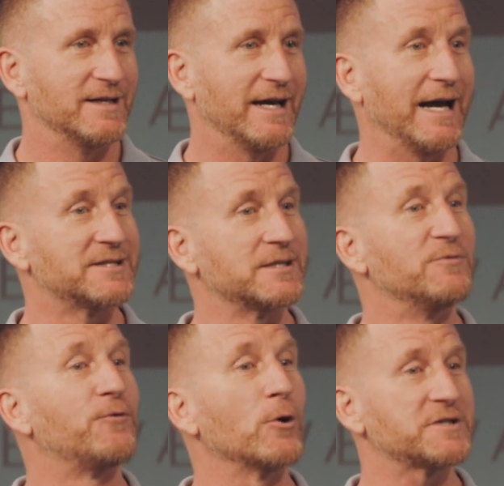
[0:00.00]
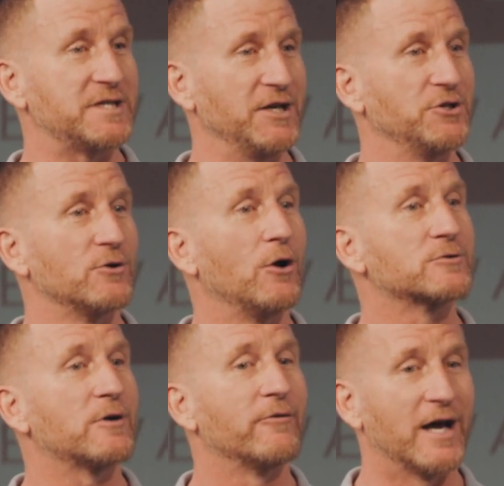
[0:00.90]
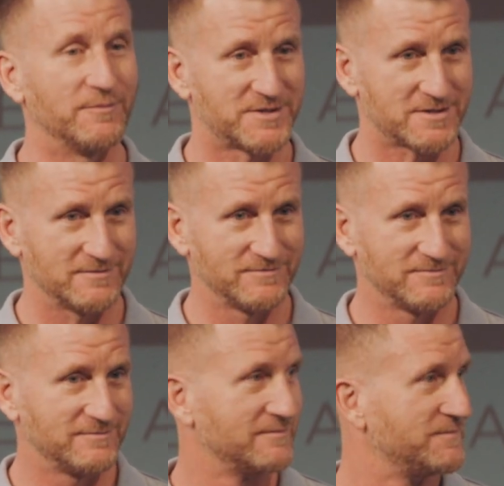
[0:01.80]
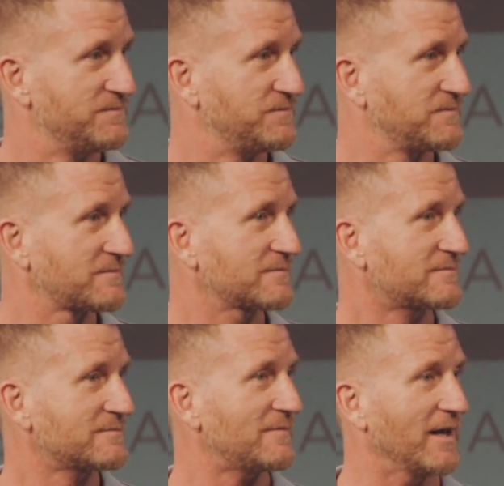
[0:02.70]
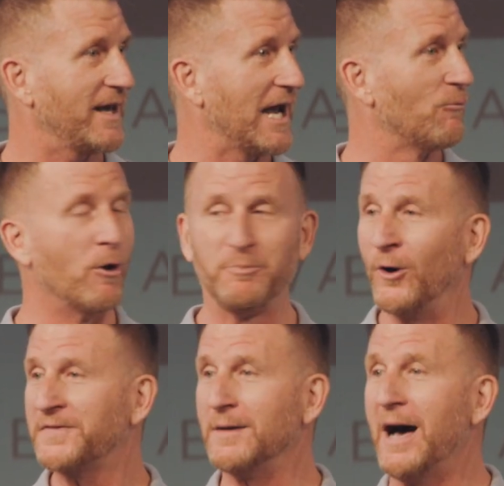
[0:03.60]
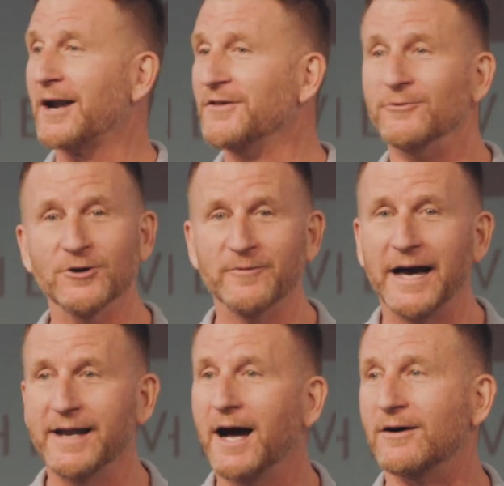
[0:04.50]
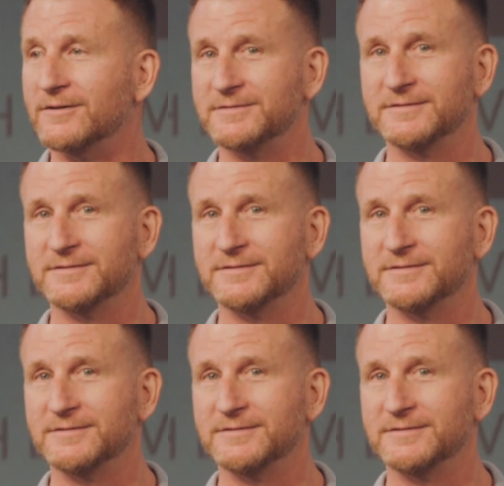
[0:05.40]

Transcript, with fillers: and some 14 year old grown ups. And I won't point them out in the room right now.